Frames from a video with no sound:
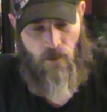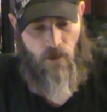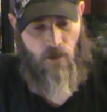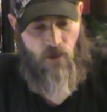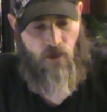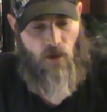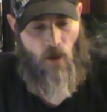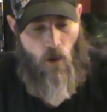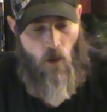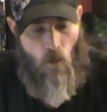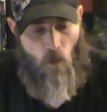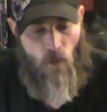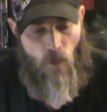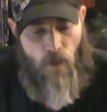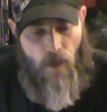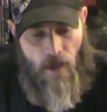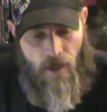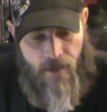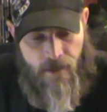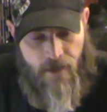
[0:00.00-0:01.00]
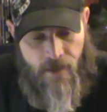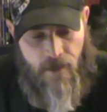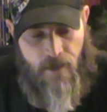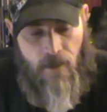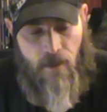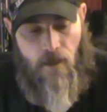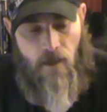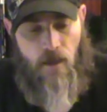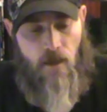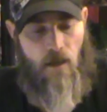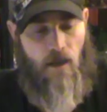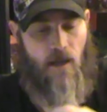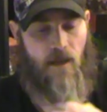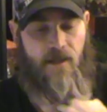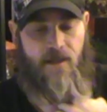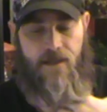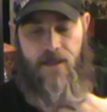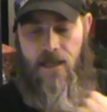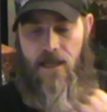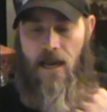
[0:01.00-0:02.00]
So, this
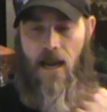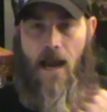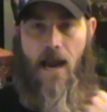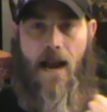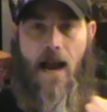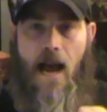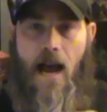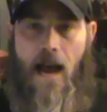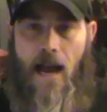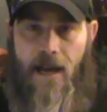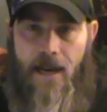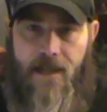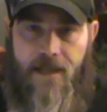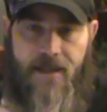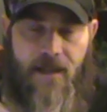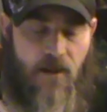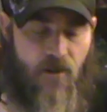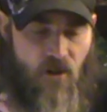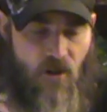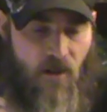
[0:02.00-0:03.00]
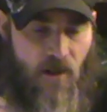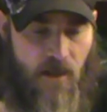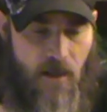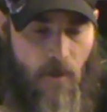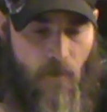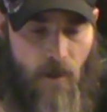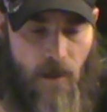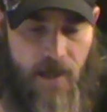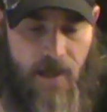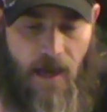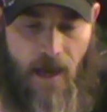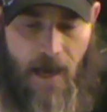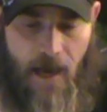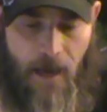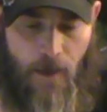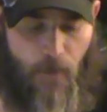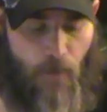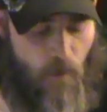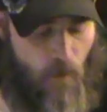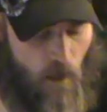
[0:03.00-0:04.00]
is the AI essentially of the
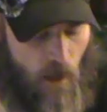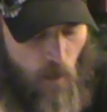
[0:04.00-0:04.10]
game.